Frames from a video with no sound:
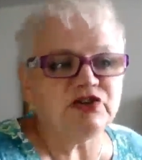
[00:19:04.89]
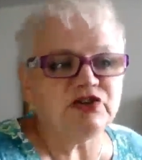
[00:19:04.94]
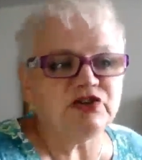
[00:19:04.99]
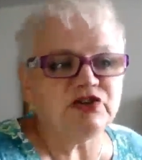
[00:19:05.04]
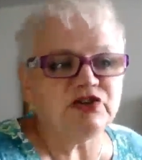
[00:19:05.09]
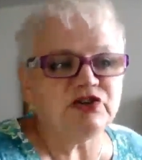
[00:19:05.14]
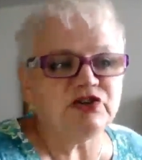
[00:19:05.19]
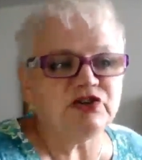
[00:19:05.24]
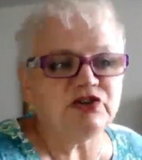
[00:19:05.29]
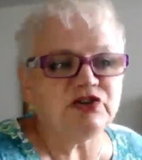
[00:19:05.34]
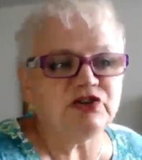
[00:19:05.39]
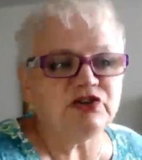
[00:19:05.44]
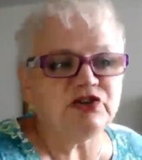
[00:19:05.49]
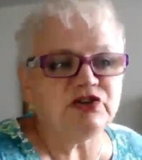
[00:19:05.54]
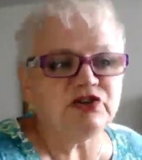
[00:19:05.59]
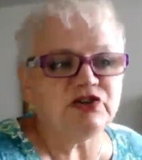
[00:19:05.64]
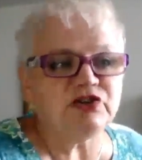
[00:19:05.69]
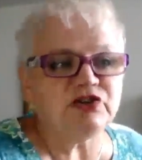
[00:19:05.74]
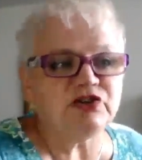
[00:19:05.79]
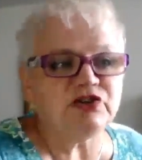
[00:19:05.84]
But
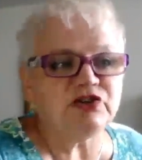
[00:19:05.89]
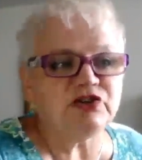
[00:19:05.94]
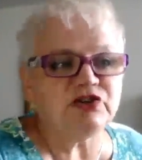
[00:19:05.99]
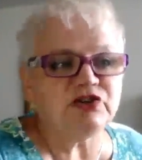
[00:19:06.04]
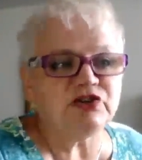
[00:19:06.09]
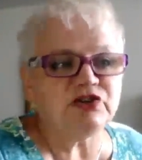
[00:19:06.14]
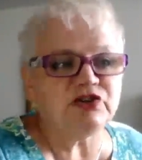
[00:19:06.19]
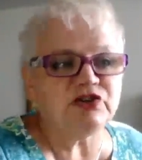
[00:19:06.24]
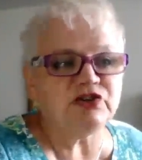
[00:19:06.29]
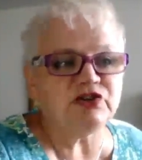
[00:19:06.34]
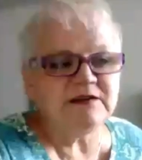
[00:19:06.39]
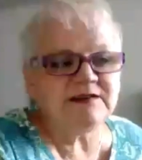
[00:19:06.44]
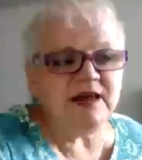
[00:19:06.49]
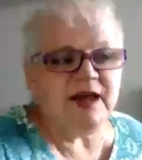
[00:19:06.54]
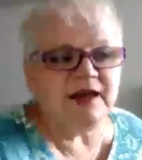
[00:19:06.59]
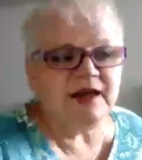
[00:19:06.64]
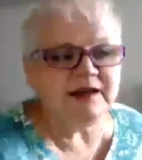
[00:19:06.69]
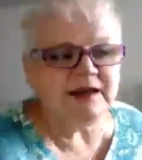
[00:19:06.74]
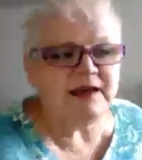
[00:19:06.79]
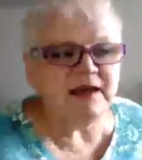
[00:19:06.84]
our
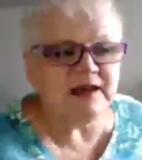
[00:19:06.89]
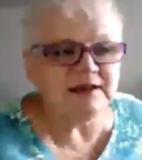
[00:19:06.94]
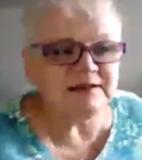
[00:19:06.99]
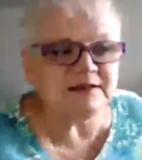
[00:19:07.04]
society